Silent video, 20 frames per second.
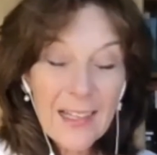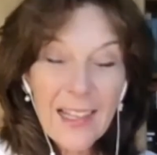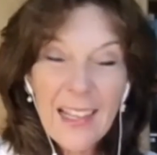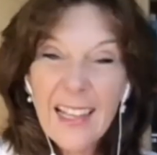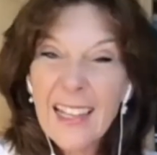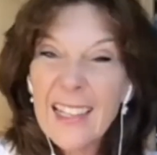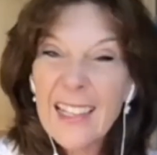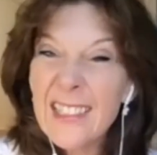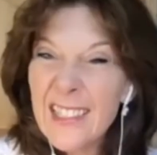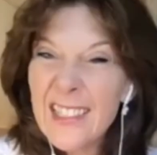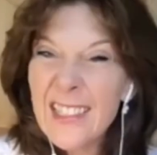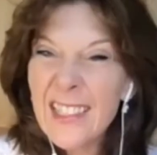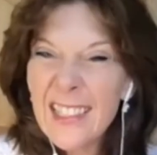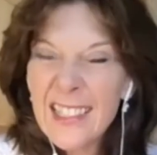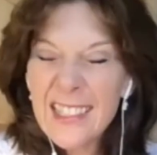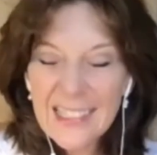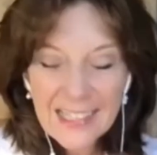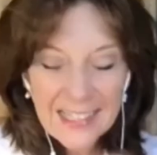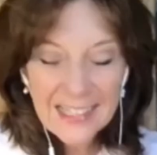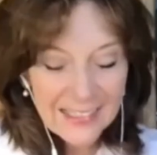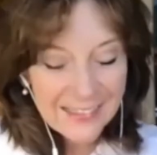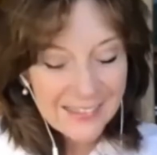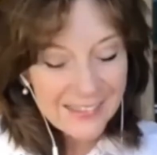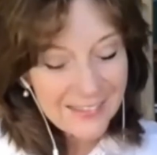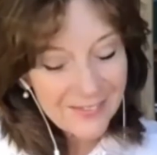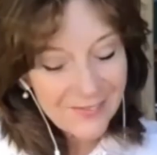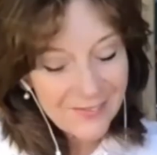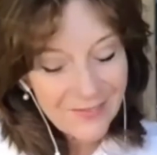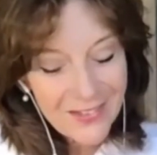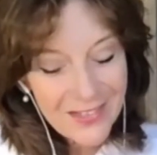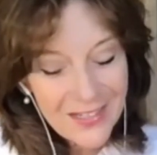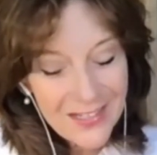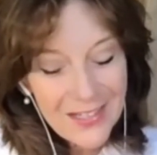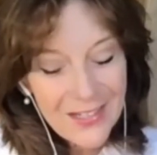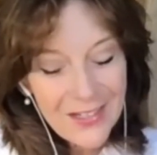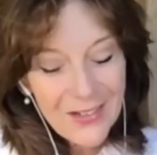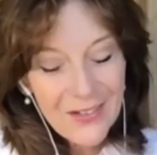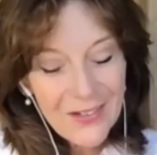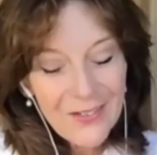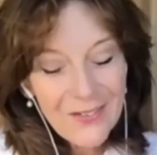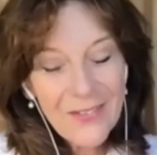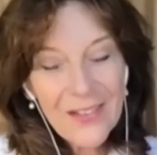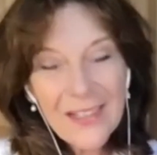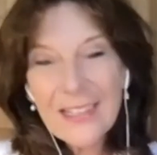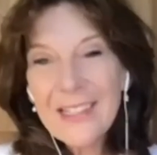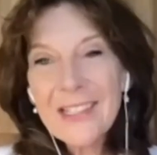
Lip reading: And to translate? Well,